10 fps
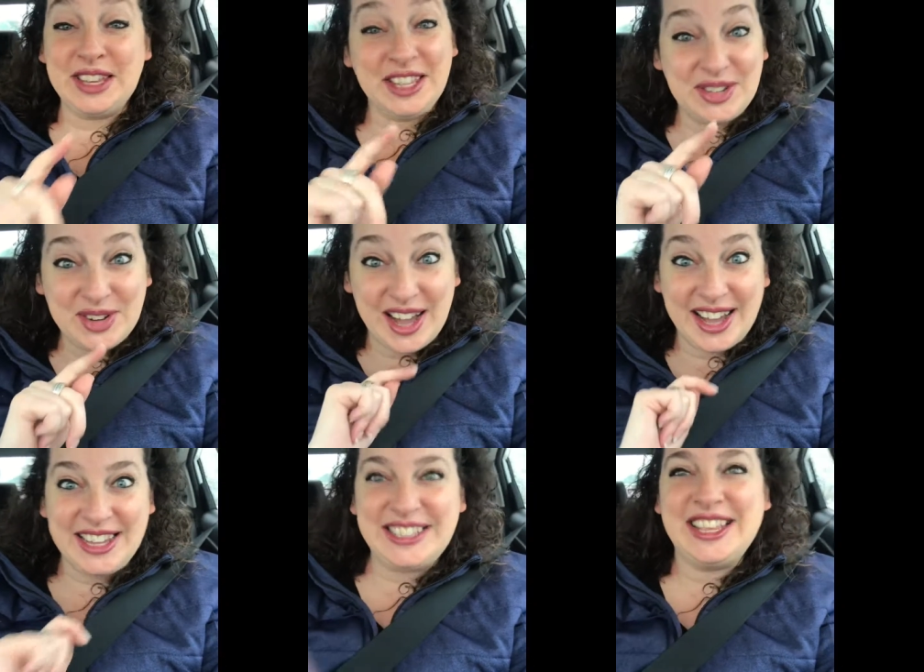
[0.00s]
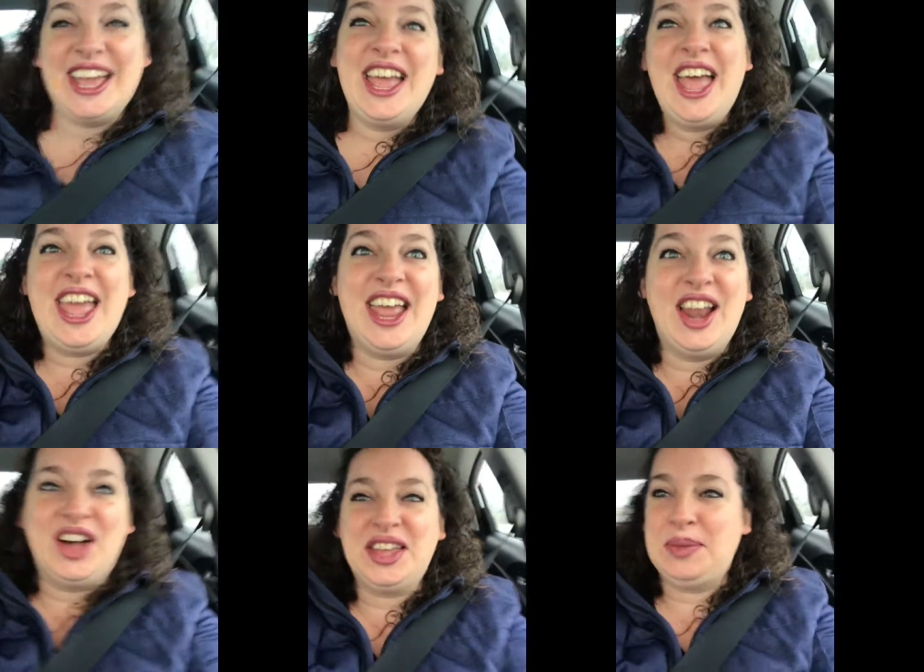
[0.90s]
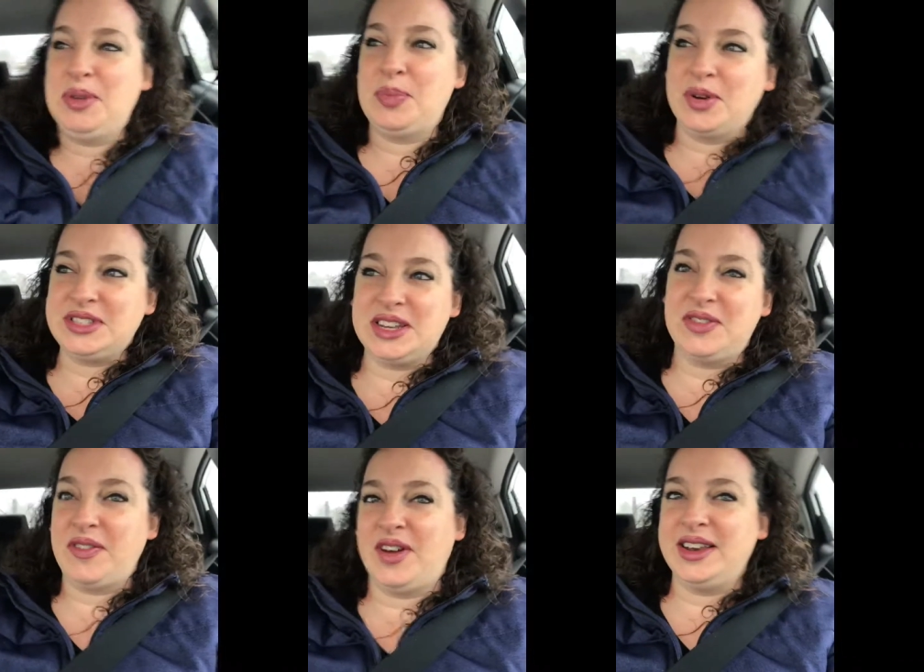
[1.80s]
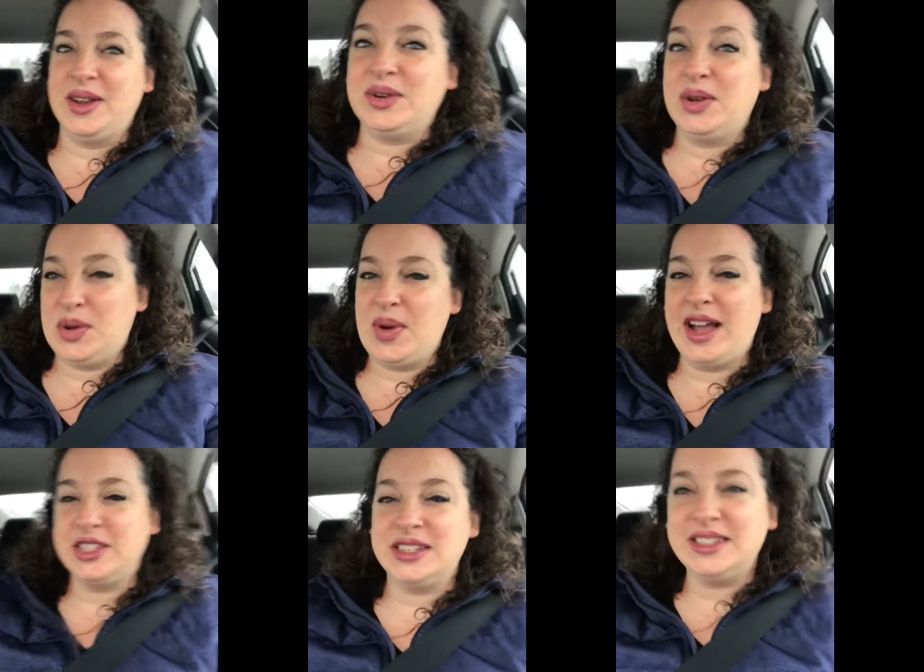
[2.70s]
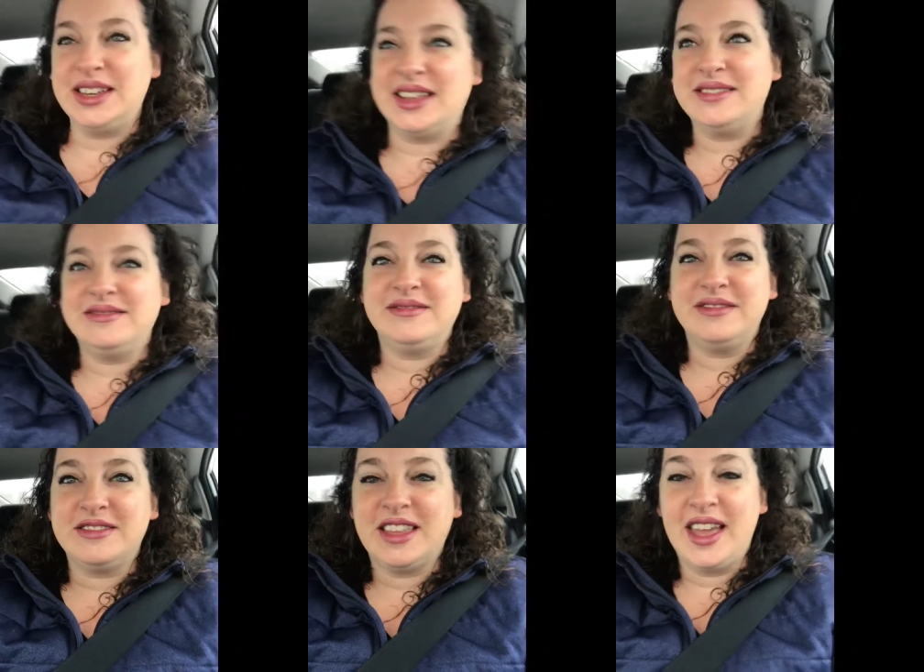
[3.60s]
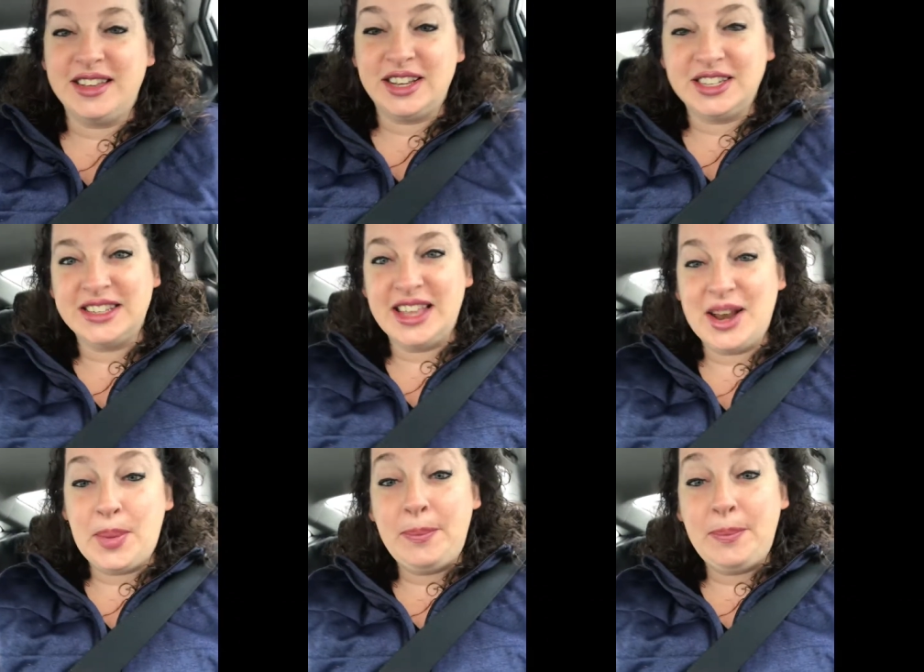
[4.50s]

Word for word: to you guys, and I'll keep you posted if I find out who actually did it. Okay, talk to you guys later.